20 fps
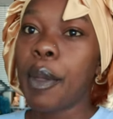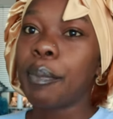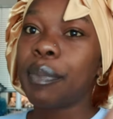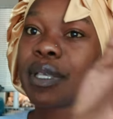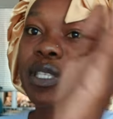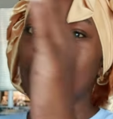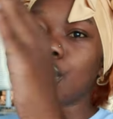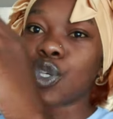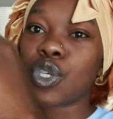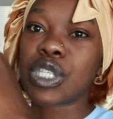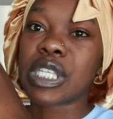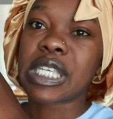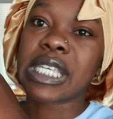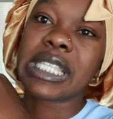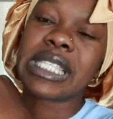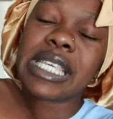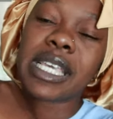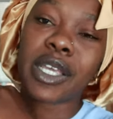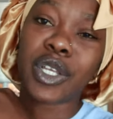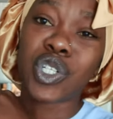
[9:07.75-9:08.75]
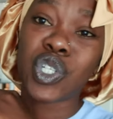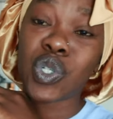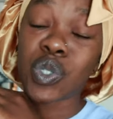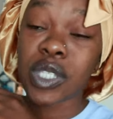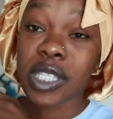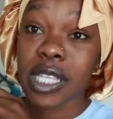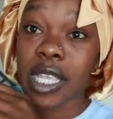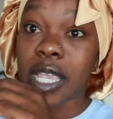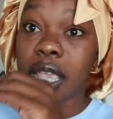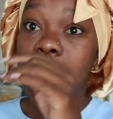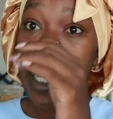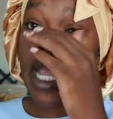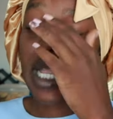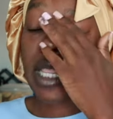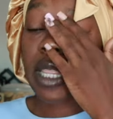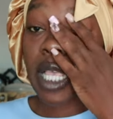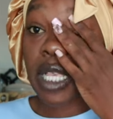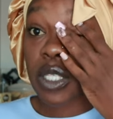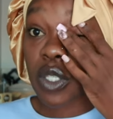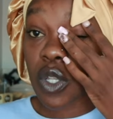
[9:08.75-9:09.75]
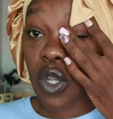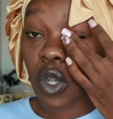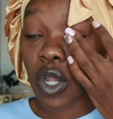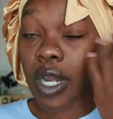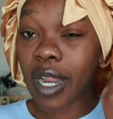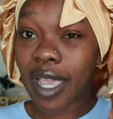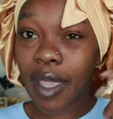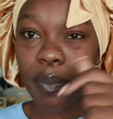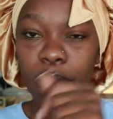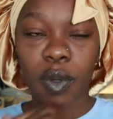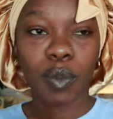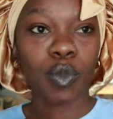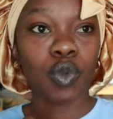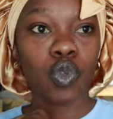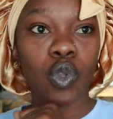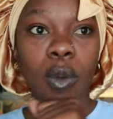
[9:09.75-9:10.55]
Basically, I'm taking it Tuesday, and that's not gonna happen.